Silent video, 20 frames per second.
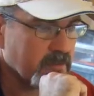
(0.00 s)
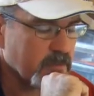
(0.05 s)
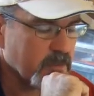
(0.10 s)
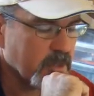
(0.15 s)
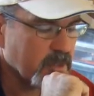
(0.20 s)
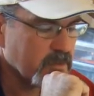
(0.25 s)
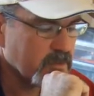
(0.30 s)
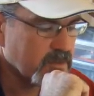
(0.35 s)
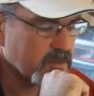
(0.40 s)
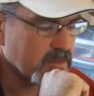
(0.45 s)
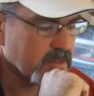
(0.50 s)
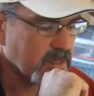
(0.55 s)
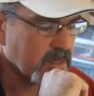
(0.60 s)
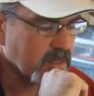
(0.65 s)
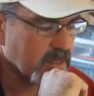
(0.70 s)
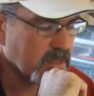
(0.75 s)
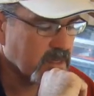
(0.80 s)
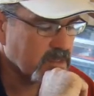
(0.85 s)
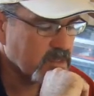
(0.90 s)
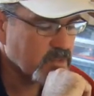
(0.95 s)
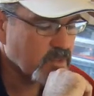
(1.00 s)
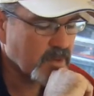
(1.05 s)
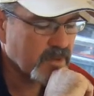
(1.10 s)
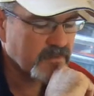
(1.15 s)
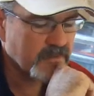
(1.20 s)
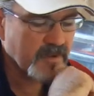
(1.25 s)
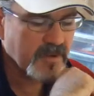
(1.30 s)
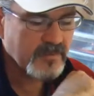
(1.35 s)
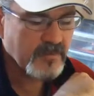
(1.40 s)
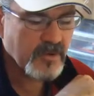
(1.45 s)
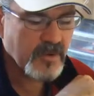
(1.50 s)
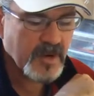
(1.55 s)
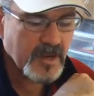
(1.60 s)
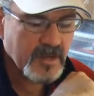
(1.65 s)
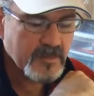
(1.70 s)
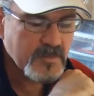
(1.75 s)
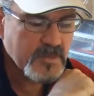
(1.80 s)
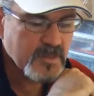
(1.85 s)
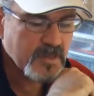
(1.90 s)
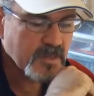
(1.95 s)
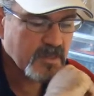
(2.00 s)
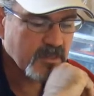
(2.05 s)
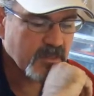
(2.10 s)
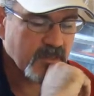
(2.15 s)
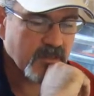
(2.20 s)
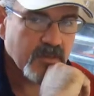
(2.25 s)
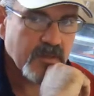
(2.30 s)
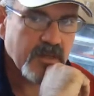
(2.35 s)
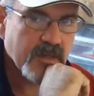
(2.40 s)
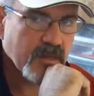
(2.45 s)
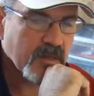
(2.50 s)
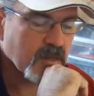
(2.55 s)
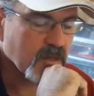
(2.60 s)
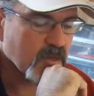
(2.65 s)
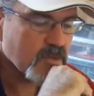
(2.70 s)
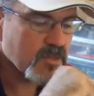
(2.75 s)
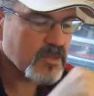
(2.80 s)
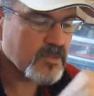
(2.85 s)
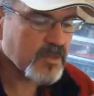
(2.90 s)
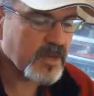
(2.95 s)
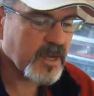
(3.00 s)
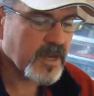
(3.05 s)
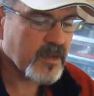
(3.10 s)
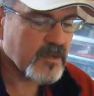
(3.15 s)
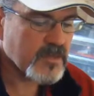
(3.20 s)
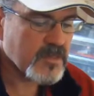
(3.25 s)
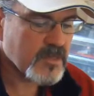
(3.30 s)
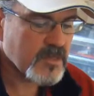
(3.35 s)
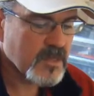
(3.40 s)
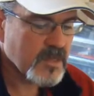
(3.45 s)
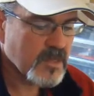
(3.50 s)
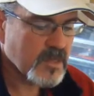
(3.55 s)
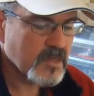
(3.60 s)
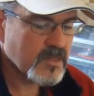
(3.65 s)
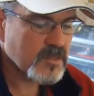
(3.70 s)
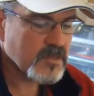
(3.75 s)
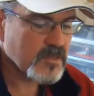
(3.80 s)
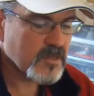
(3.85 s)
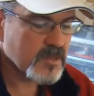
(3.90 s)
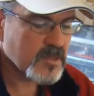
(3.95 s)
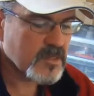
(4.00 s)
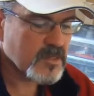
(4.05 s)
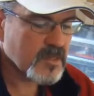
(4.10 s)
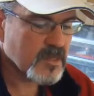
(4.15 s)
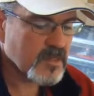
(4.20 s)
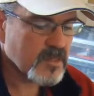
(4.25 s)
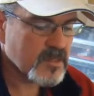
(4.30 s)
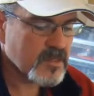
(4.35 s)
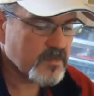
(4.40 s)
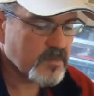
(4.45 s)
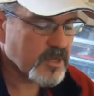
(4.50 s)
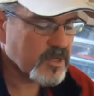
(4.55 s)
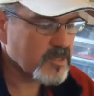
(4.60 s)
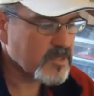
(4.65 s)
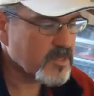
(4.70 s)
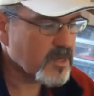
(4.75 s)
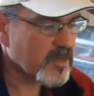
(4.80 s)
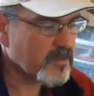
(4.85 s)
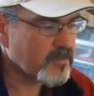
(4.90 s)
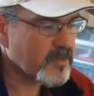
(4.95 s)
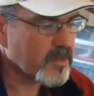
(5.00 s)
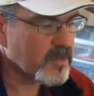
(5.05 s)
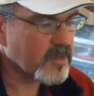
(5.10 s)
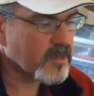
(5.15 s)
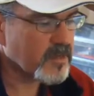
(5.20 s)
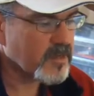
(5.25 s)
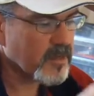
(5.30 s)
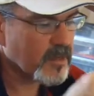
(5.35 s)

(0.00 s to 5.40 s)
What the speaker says: about 25 grams, or getting close to an ounce. So it's a big saving